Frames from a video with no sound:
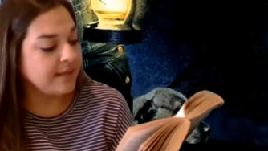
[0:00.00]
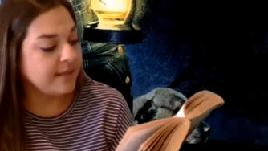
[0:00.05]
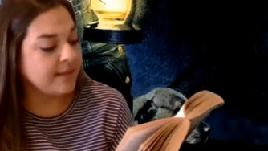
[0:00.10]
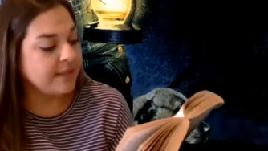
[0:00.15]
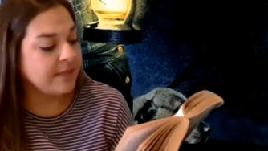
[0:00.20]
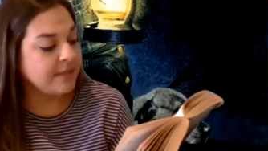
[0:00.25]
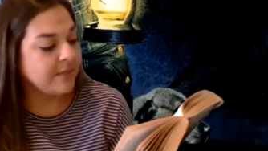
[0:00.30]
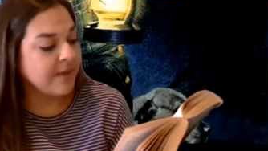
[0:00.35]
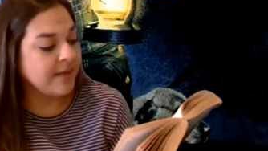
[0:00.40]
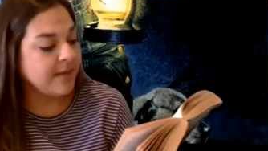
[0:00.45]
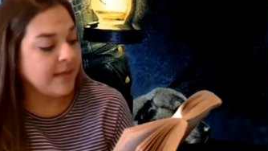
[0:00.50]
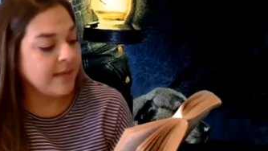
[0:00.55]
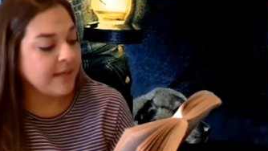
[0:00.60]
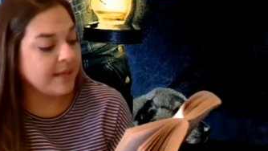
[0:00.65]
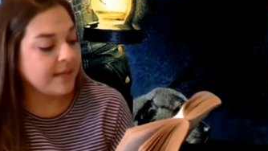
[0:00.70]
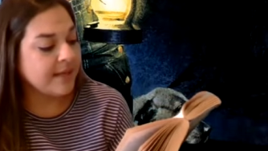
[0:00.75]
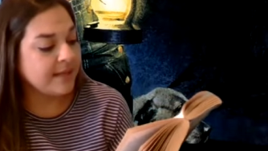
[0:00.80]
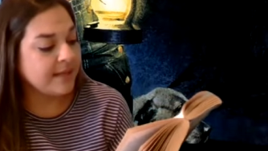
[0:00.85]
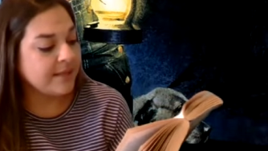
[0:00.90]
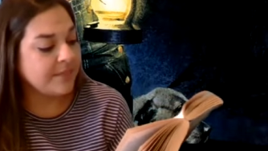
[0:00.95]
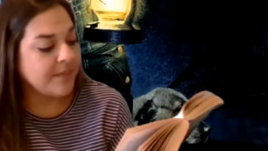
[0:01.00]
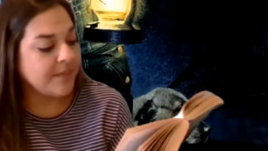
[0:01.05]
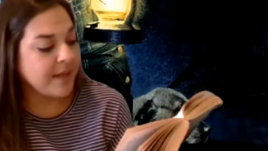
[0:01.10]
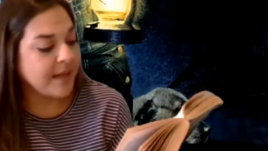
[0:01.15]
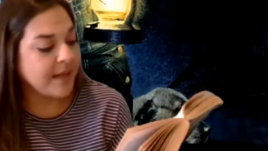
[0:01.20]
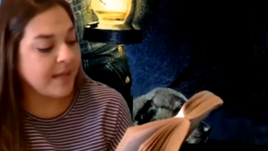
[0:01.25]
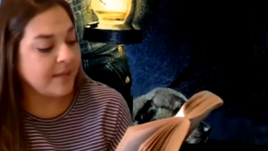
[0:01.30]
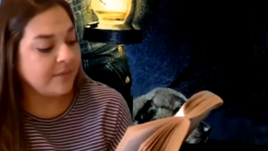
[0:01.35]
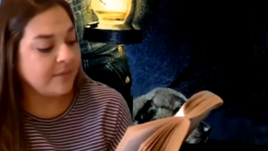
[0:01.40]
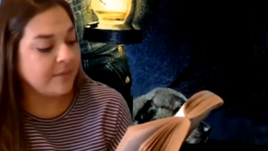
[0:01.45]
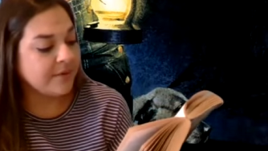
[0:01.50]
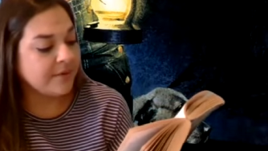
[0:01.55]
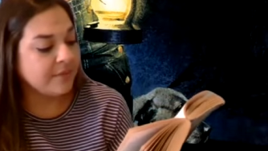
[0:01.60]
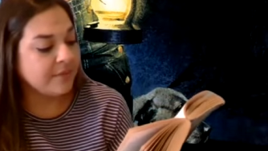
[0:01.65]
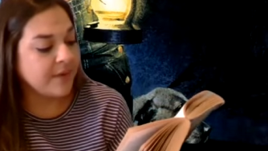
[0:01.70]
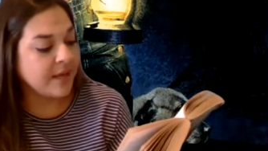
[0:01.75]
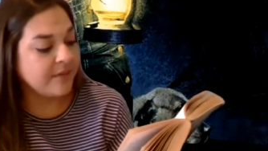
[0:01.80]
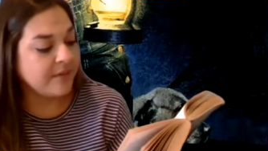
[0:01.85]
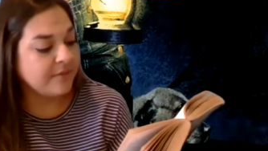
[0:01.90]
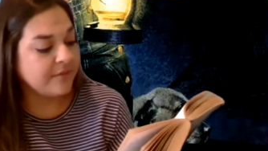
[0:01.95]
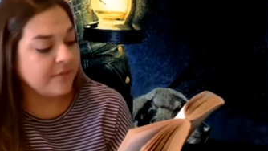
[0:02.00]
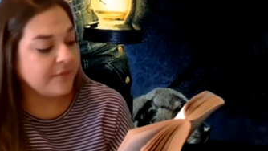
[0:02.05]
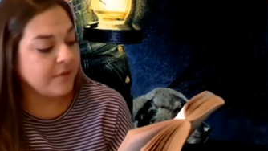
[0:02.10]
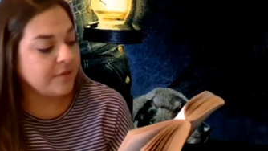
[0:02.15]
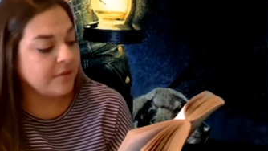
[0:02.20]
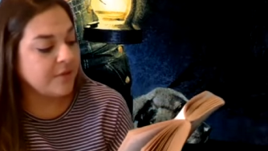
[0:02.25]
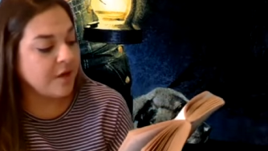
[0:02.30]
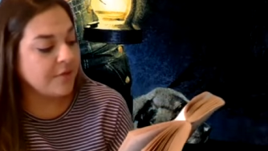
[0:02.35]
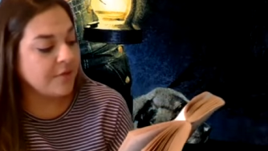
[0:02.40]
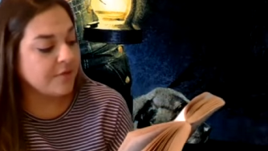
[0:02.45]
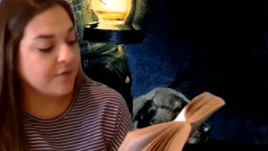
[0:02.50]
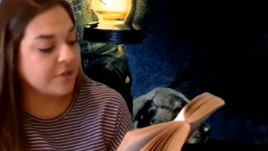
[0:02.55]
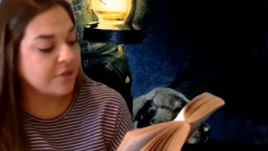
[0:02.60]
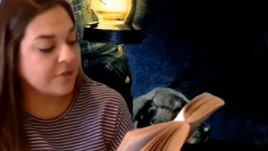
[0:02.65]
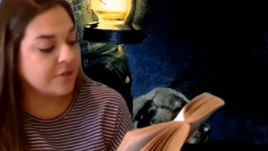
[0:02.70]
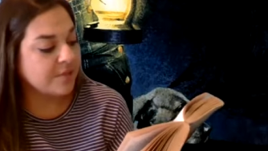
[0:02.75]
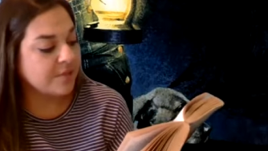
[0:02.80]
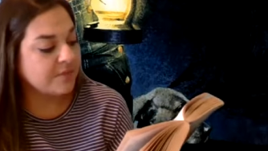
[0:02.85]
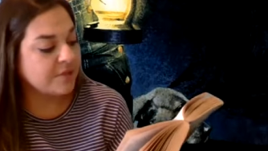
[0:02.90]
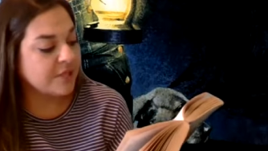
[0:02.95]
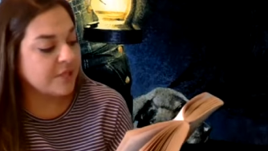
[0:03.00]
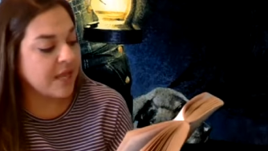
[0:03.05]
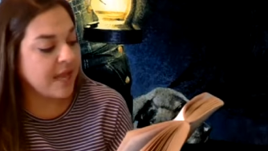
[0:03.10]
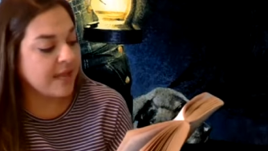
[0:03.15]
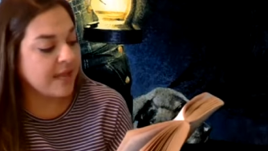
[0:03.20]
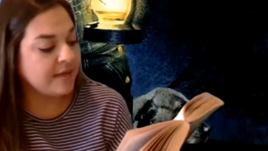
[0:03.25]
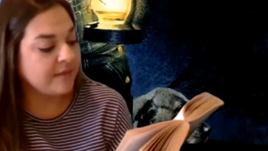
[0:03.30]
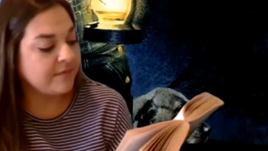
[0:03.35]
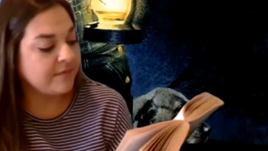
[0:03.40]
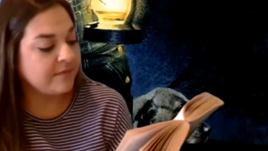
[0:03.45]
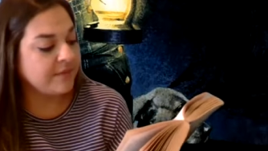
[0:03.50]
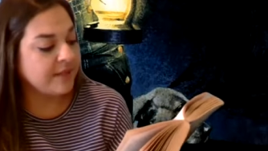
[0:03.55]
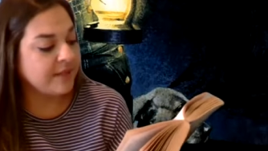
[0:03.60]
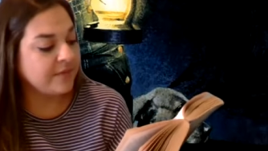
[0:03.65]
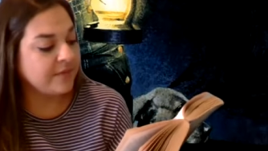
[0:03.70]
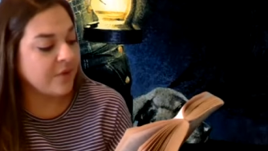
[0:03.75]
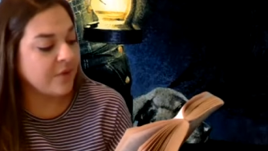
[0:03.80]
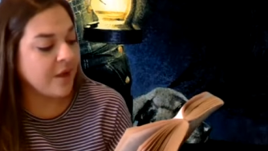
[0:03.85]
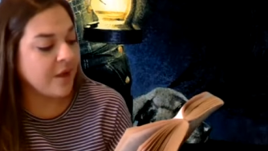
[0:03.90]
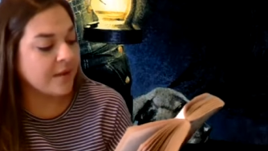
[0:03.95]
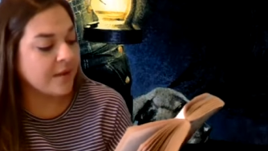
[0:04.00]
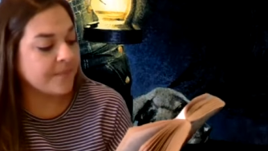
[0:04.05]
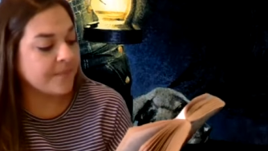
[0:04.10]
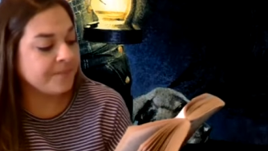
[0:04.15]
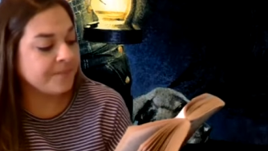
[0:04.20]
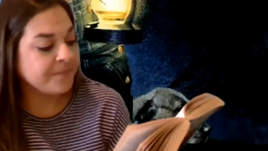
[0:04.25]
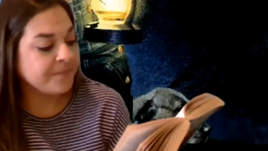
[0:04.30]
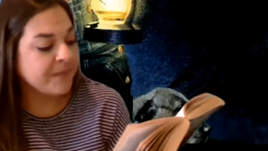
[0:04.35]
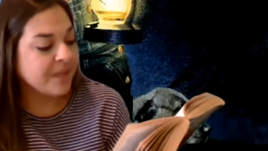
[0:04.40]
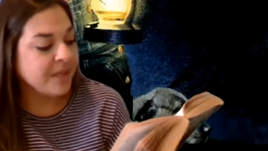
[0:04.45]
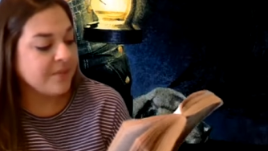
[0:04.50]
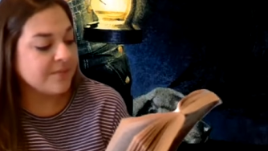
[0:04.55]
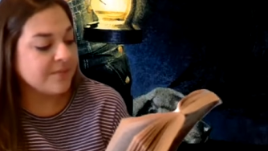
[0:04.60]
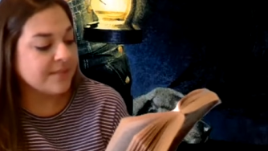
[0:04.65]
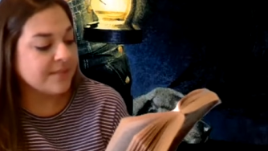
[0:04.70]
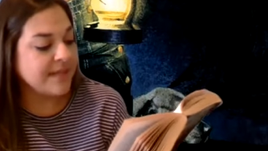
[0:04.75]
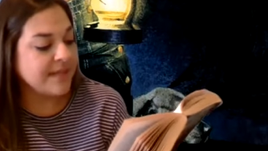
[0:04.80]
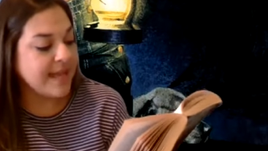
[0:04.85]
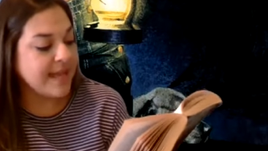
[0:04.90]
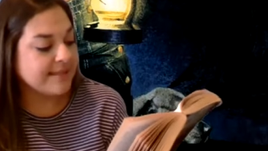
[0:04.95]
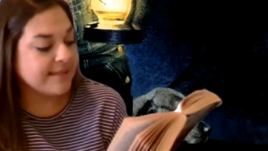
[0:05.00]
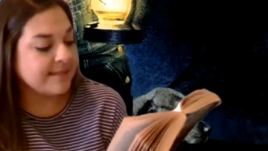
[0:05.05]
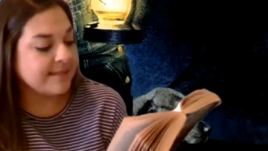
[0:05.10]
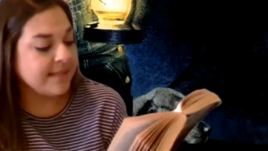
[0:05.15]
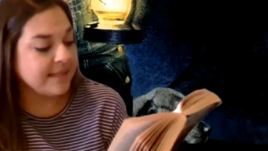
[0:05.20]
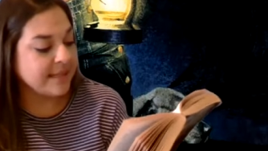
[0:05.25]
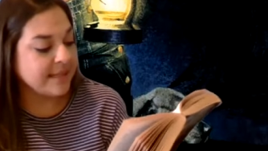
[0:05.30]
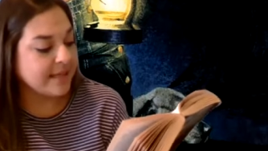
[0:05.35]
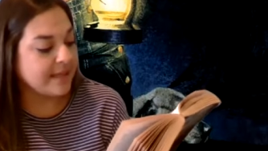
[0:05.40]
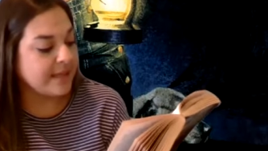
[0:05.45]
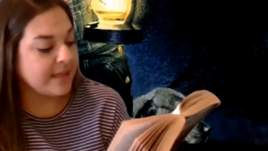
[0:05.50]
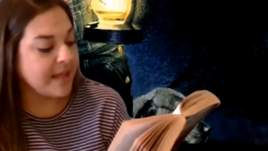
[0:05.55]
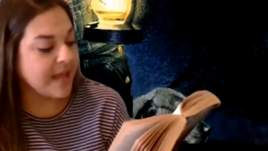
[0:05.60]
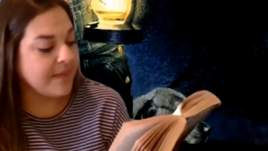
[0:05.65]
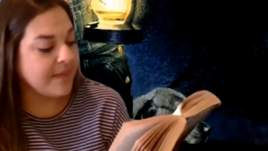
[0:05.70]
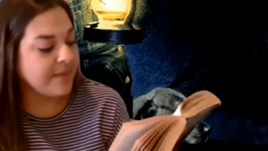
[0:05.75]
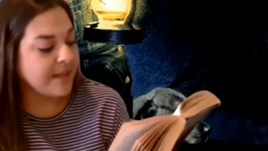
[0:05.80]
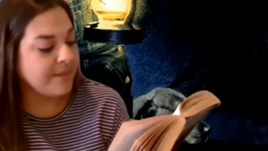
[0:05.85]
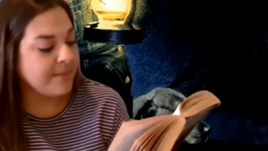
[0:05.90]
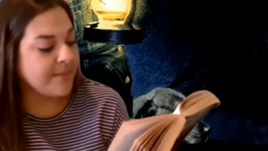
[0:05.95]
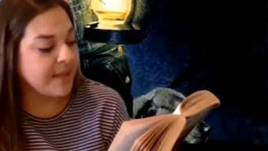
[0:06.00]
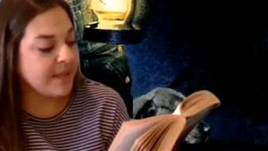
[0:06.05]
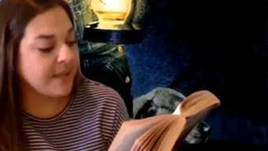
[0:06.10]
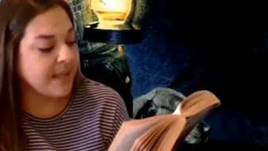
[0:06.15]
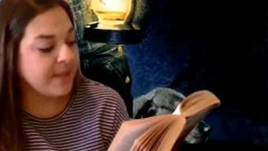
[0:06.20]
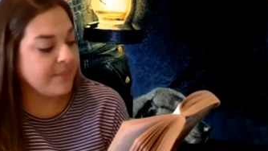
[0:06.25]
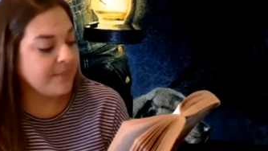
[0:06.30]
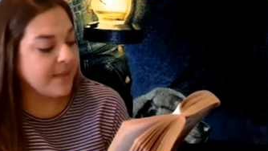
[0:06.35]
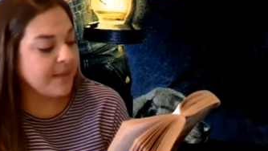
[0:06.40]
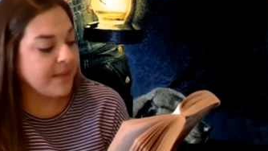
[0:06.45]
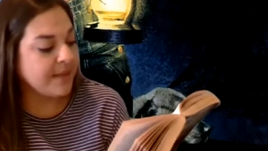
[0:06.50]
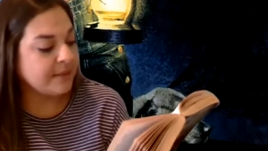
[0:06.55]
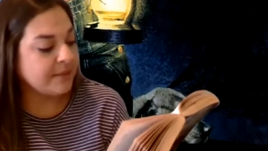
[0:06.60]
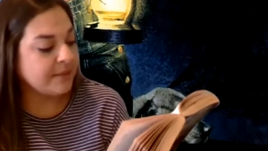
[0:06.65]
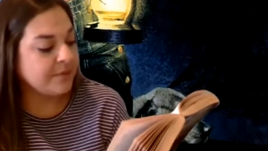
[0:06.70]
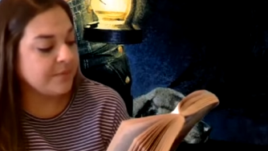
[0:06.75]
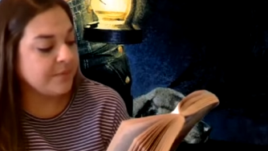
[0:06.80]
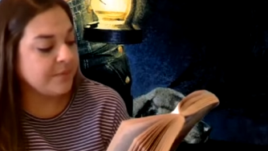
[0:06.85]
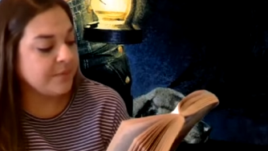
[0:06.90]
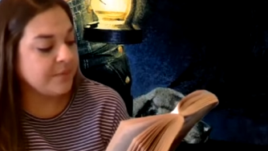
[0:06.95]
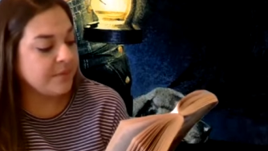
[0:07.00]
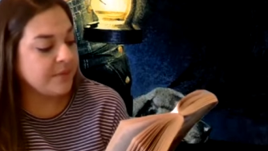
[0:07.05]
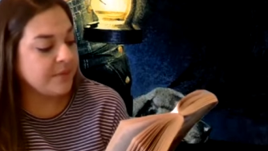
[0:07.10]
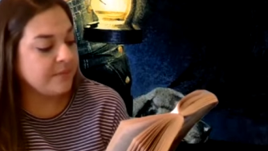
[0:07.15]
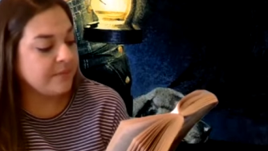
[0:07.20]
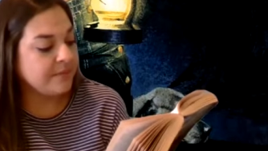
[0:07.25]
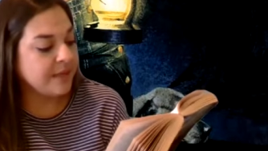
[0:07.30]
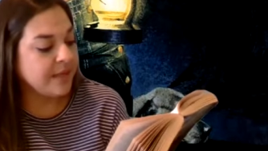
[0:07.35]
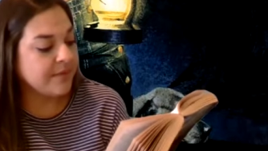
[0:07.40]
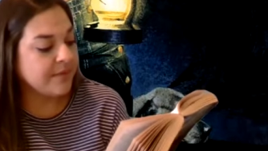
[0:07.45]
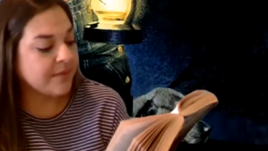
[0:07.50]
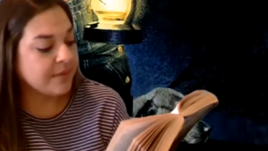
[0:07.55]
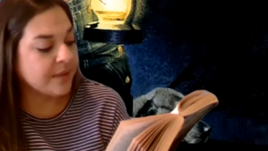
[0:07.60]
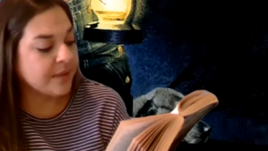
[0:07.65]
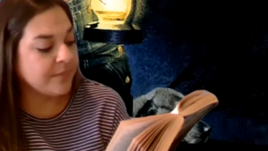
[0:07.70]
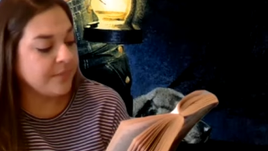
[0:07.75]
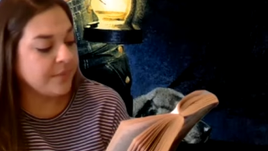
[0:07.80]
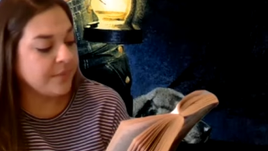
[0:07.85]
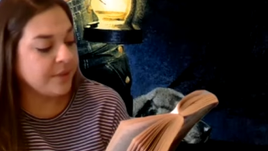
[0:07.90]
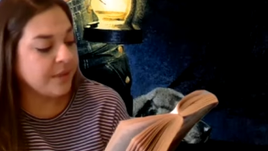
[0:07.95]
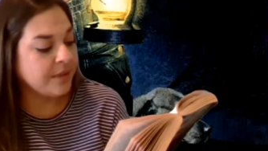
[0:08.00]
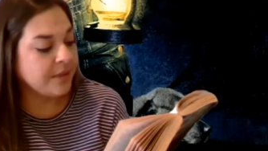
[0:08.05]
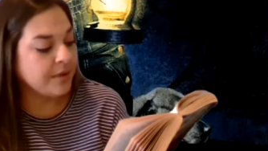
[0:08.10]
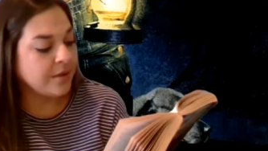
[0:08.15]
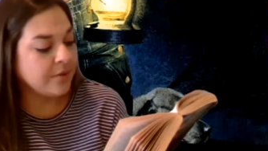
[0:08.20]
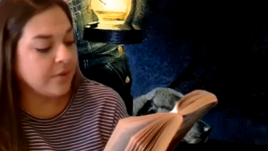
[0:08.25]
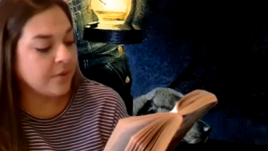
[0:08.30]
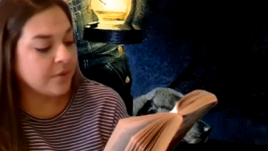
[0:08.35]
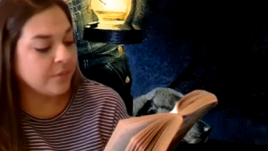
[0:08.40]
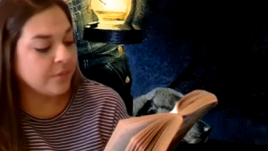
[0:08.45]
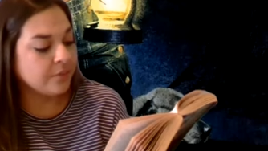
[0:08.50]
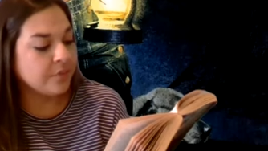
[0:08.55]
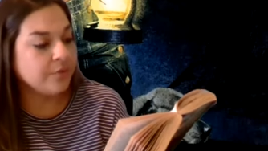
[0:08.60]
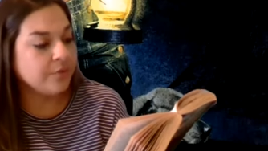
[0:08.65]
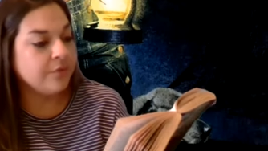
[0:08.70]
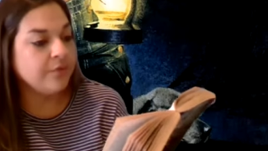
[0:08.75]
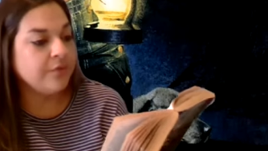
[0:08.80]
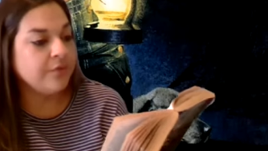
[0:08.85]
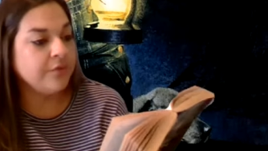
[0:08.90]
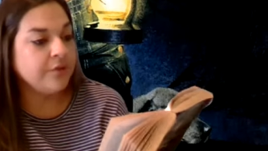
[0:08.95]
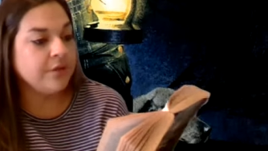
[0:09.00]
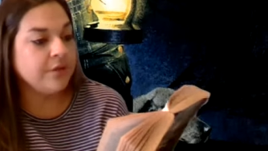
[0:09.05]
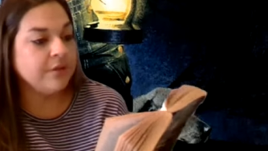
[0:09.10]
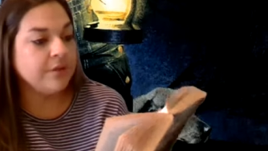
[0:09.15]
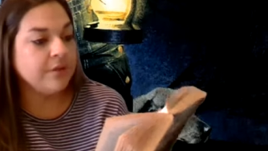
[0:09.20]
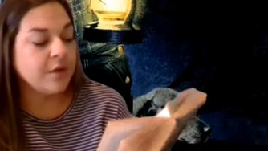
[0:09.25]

Little Ann had cut the pad of her right foot on the sharp jagged flint rock. It was a nasty cut. I made a little boot of leather and put it on her wounded foot.